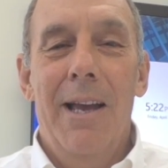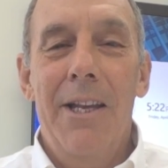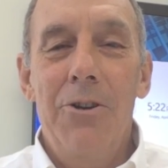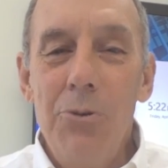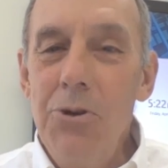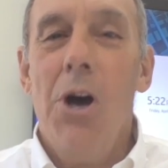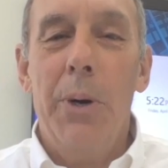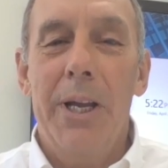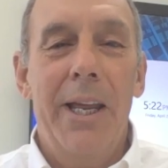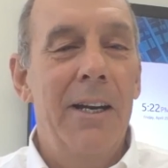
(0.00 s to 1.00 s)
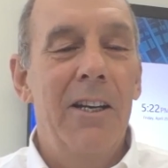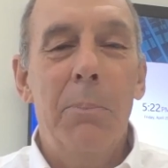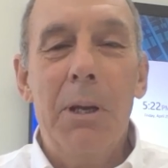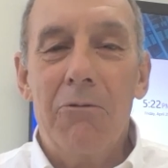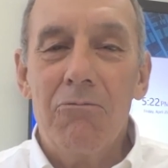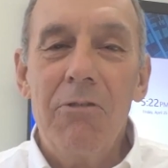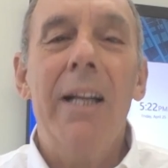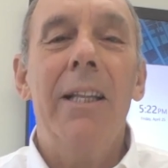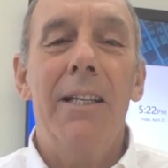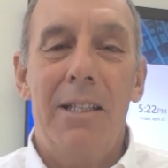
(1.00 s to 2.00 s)
And you know it, and it'll be a
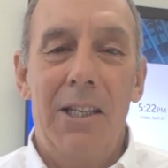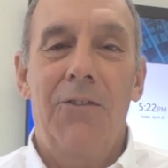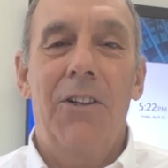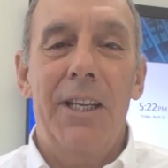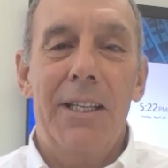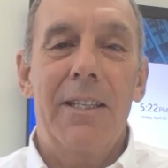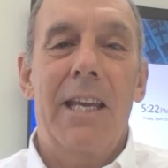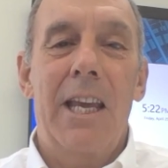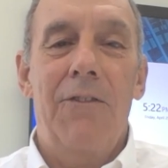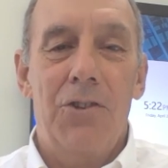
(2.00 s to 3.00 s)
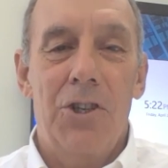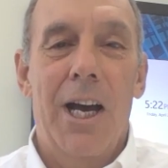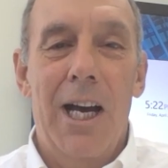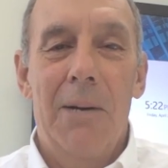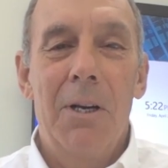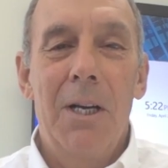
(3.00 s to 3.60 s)
relatively safe job.